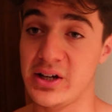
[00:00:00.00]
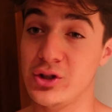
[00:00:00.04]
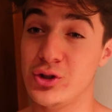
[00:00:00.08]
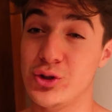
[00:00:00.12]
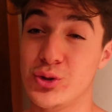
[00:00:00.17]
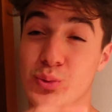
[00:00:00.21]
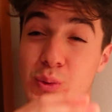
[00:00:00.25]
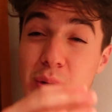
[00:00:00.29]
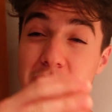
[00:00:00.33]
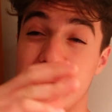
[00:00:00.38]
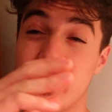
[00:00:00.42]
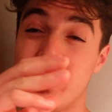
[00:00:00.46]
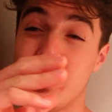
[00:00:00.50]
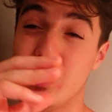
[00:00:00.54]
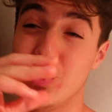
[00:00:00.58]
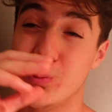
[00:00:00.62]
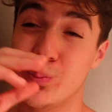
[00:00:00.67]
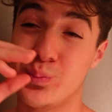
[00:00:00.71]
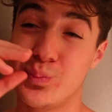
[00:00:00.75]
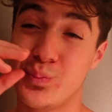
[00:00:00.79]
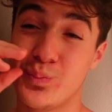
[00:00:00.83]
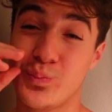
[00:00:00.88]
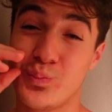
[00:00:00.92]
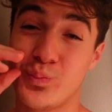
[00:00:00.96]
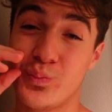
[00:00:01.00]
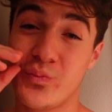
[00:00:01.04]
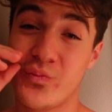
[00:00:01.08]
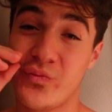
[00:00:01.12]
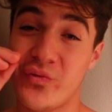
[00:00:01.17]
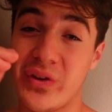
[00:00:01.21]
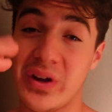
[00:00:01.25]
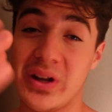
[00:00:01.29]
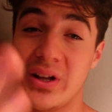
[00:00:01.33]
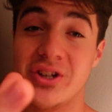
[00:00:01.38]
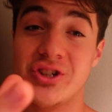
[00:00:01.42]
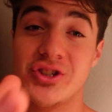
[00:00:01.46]
I just wanted to
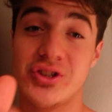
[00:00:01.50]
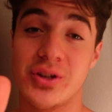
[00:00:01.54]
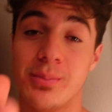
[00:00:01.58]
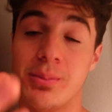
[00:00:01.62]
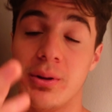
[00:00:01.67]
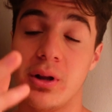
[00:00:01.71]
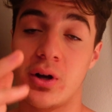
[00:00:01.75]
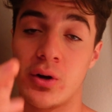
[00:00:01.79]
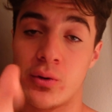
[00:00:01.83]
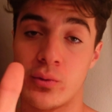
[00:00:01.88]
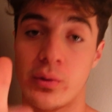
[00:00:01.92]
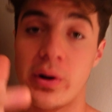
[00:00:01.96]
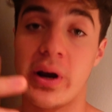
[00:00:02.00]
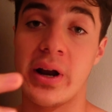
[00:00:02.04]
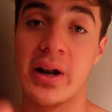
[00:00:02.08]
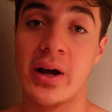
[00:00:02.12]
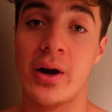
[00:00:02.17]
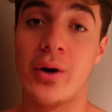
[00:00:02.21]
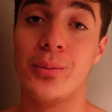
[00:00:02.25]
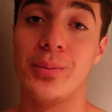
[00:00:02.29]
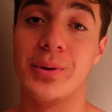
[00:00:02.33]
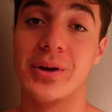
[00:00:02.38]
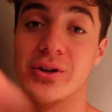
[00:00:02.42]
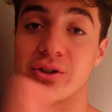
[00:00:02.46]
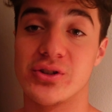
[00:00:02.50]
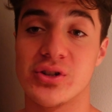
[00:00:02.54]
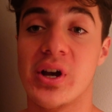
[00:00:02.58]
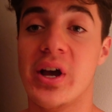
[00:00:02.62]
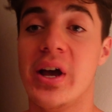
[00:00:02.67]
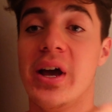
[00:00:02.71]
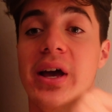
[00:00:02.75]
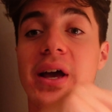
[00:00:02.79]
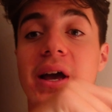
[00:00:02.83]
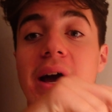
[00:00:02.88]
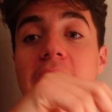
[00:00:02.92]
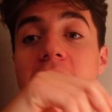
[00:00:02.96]
finish the blog right now because
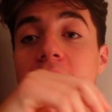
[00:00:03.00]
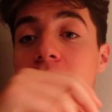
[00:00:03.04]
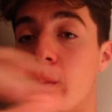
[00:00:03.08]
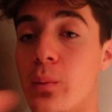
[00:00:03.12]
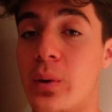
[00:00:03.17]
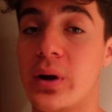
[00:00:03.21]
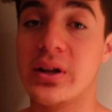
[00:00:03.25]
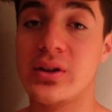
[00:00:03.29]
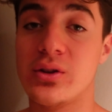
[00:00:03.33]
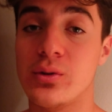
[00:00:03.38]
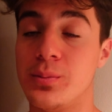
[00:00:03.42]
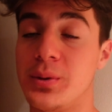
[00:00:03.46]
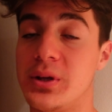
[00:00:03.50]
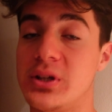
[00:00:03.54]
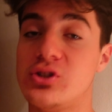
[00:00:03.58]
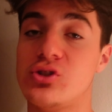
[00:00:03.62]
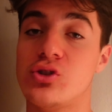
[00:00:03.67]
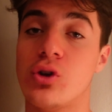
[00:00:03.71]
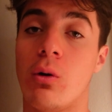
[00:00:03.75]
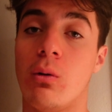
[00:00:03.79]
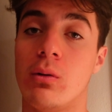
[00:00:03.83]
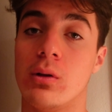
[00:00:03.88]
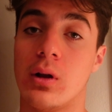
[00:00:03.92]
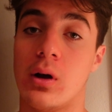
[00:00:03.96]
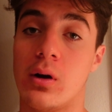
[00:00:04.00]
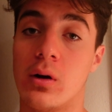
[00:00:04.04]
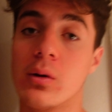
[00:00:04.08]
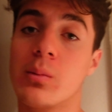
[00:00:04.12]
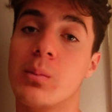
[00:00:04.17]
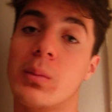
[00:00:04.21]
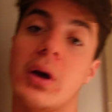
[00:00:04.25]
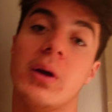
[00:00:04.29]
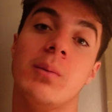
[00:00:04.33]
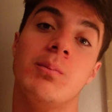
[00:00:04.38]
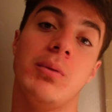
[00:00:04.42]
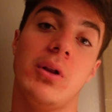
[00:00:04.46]
I don't want it to be so
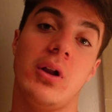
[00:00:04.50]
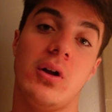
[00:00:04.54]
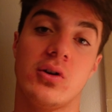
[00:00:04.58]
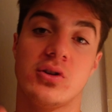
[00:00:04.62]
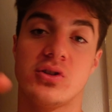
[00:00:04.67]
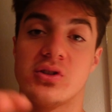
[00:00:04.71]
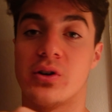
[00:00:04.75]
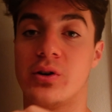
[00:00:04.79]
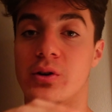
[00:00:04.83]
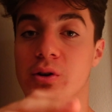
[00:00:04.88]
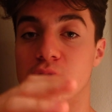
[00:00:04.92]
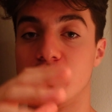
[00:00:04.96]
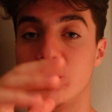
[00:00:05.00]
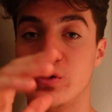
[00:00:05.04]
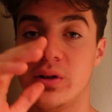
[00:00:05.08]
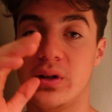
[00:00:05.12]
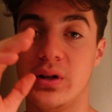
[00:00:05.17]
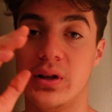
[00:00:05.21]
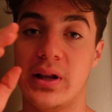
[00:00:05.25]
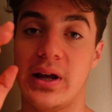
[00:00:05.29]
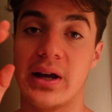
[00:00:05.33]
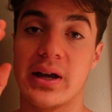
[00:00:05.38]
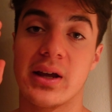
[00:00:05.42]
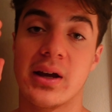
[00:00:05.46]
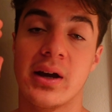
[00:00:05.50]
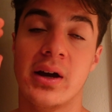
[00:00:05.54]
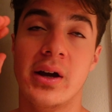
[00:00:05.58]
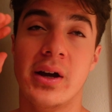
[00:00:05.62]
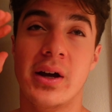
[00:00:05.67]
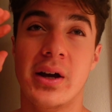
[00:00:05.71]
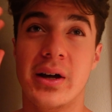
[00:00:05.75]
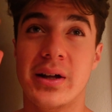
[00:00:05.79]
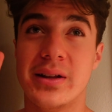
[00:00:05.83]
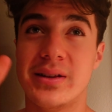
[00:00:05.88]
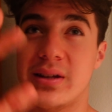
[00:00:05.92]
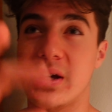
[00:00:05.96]
long. My blogs are usually like
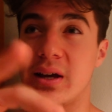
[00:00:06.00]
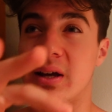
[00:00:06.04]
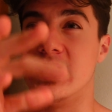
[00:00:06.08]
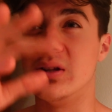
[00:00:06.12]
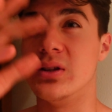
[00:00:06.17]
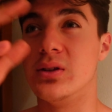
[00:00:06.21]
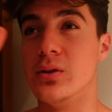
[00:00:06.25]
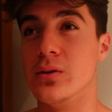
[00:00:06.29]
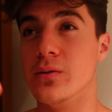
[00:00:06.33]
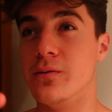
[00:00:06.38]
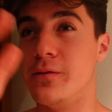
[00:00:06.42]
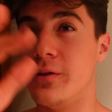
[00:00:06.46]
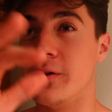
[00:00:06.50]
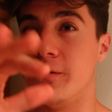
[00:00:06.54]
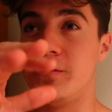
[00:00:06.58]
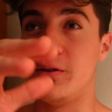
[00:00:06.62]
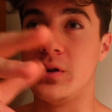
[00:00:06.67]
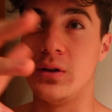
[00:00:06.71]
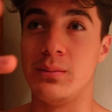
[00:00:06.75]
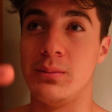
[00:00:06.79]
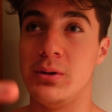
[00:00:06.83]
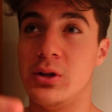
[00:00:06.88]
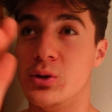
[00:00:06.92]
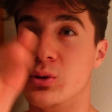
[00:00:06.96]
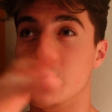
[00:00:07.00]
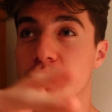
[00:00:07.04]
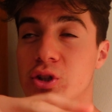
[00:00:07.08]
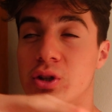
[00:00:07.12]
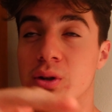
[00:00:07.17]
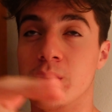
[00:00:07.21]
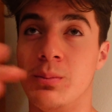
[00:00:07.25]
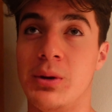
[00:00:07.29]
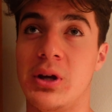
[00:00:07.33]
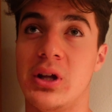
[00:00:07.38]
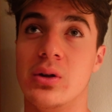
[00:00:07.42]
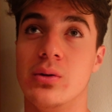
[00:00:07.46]
ten to fifteen
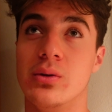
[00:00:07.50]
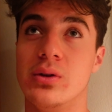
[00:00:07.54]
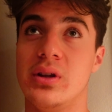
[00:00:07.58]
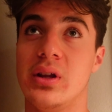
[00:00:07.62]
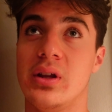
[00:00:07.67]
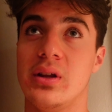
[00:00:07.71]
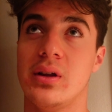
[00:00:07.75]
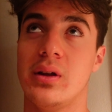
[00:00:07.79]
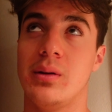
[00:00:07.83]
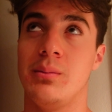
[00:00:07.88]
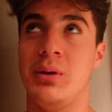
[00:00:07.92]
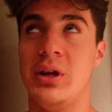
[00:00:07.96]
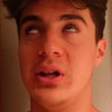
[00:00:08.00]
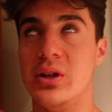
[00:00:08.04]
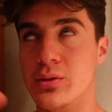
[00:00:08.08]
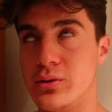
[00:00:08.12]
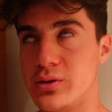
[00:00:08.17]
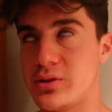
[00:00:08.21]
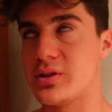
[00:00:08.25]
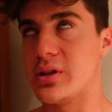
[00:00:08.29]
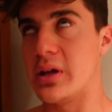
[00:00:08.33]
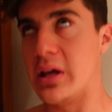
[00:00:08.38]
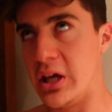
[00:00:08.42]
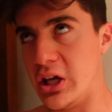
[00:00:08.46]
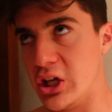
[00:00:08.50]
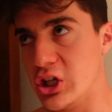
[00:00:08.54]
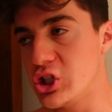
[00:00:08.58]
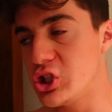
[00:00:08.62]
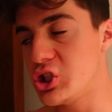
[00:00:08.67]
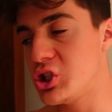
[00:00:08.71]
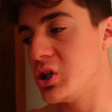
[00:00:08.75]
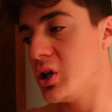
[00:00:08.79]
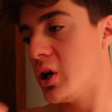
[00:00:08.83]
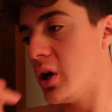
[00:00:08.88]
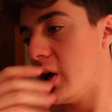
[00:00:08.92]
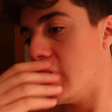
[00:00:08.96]
minutes, minute,
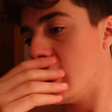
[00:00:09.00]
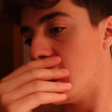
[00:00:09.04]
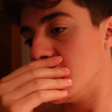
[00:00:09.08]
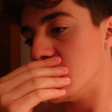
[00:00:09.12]
minutes-ish.